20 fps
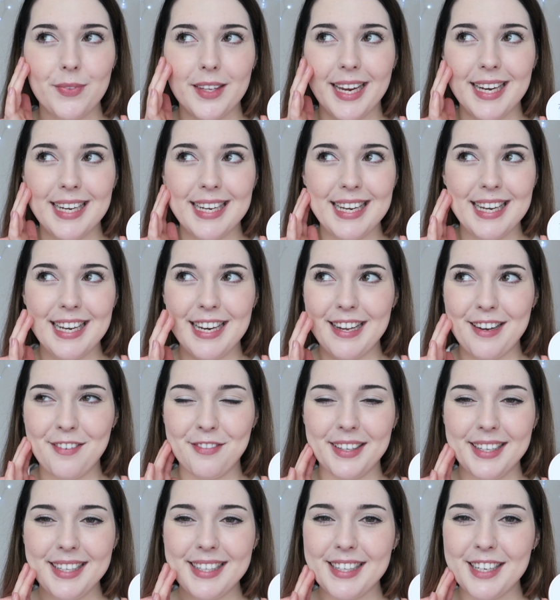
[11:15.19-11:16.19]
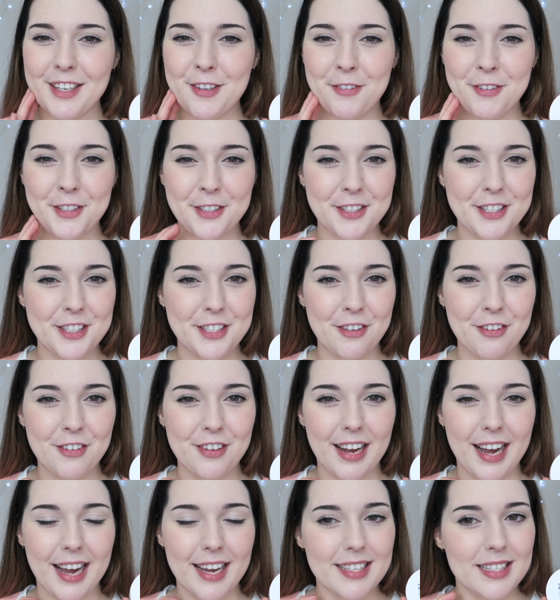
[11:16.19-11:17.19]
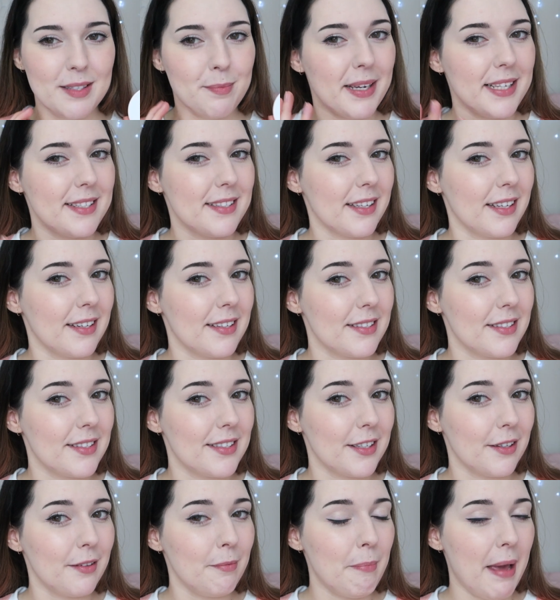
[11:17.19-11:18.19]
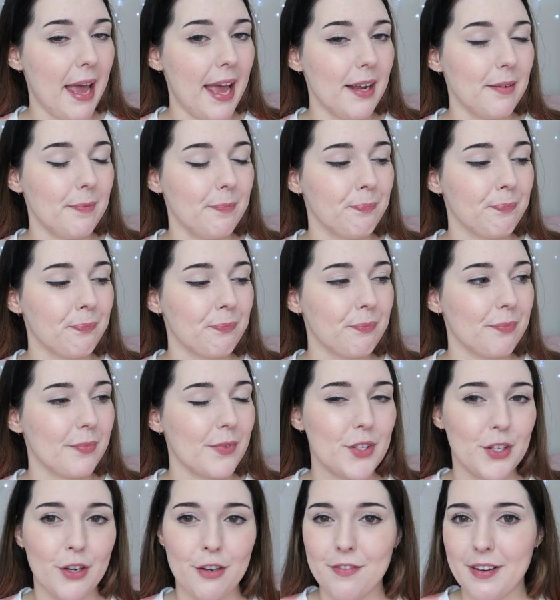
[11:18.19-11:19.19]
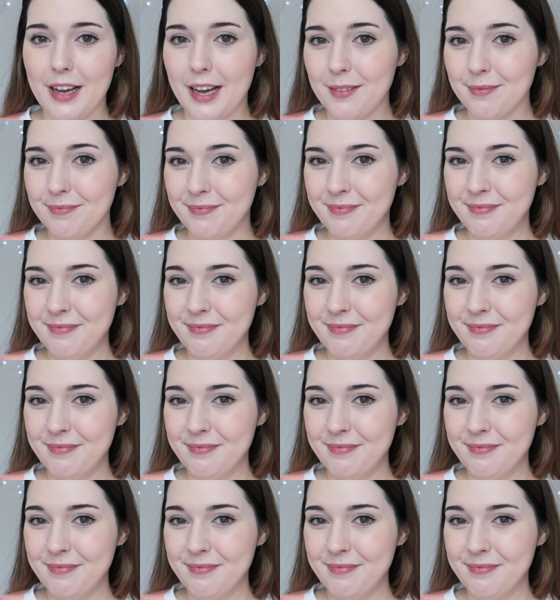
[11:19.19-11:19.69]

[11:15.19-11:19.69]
I love it. It feels so nice. My skin is still matte so far.